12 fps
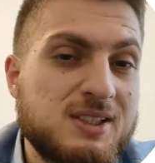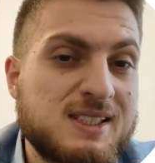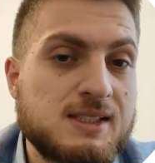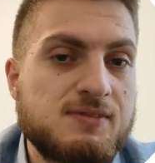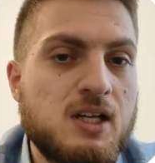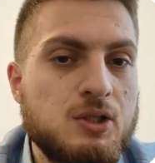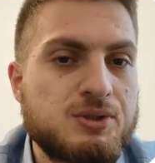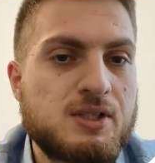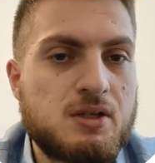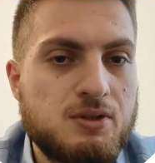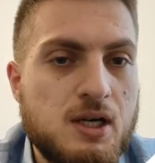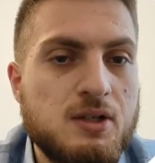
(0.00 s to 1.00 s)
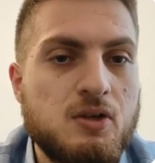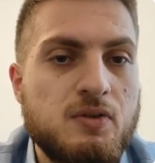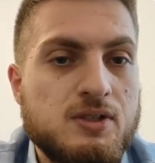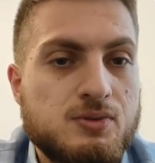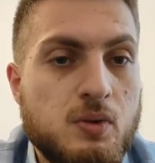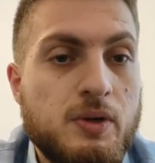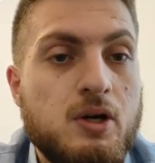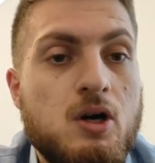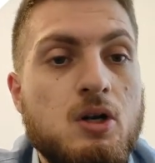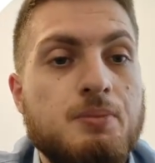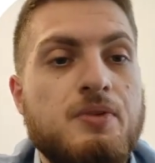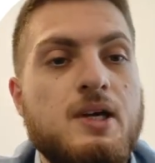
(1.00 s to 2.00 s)
has values that are not on this row and
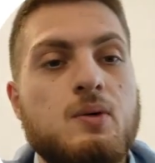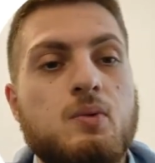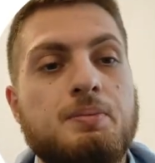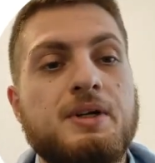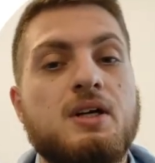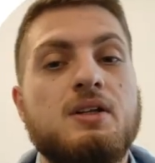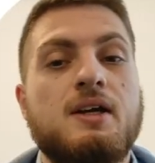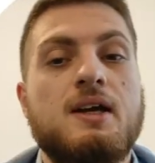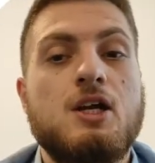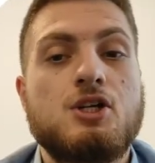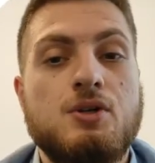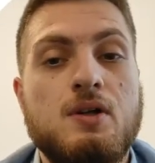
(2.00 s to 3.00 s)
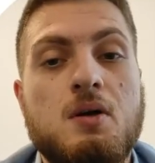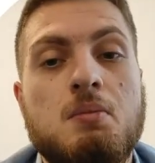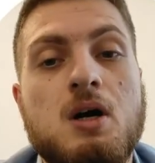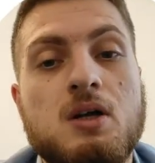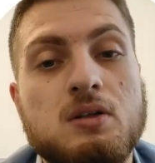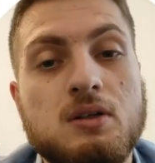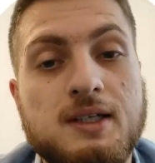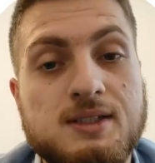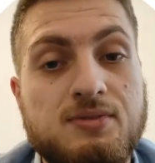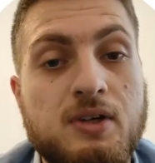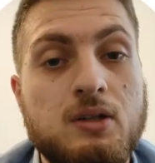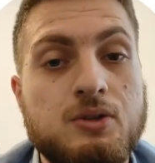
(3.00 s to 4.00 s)
column, that will be an indication that our model
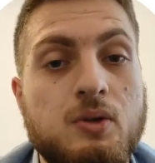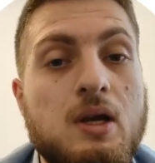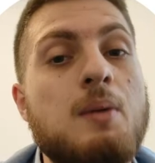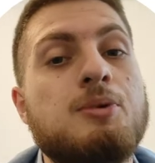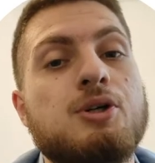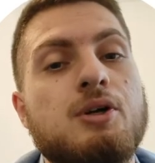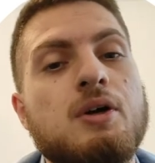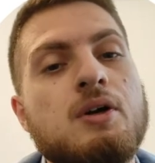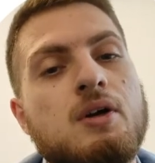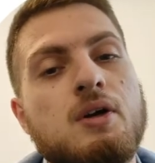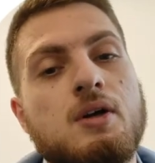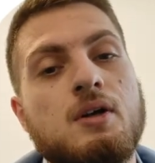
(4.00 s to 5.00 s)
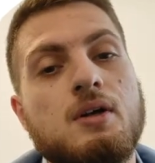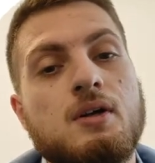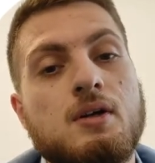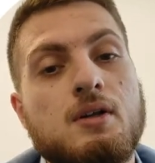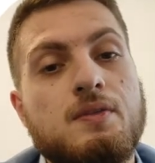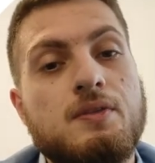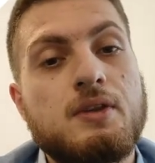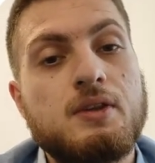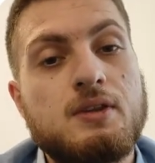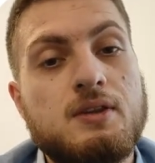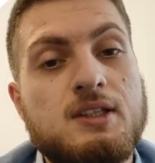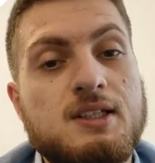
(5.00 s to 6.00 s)
has failed to capture
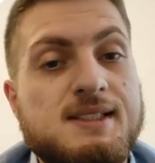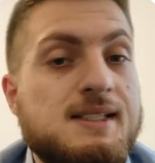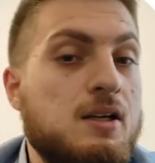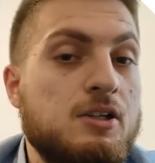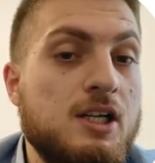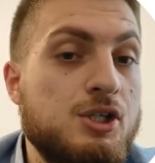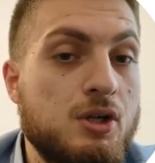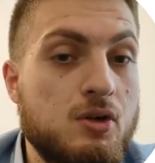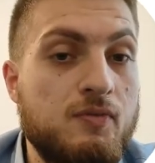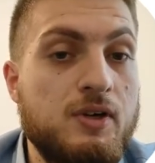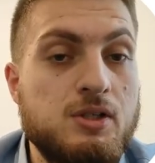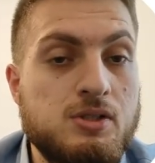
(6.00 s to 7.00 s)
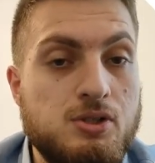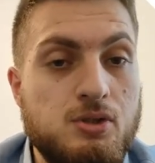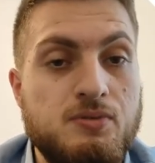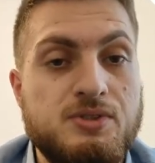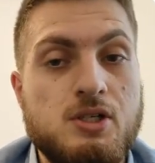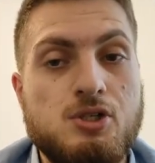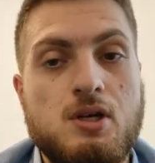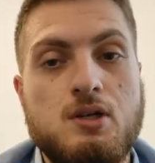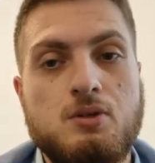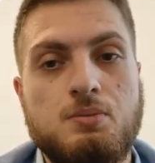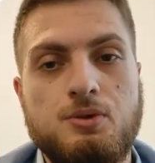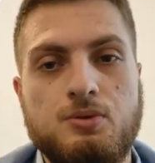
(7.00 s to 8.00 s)
this annotation convention of such an
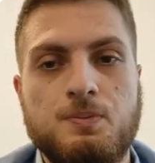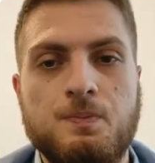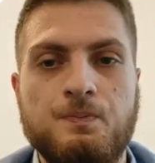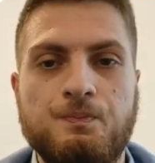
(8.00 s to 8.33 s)
attribute.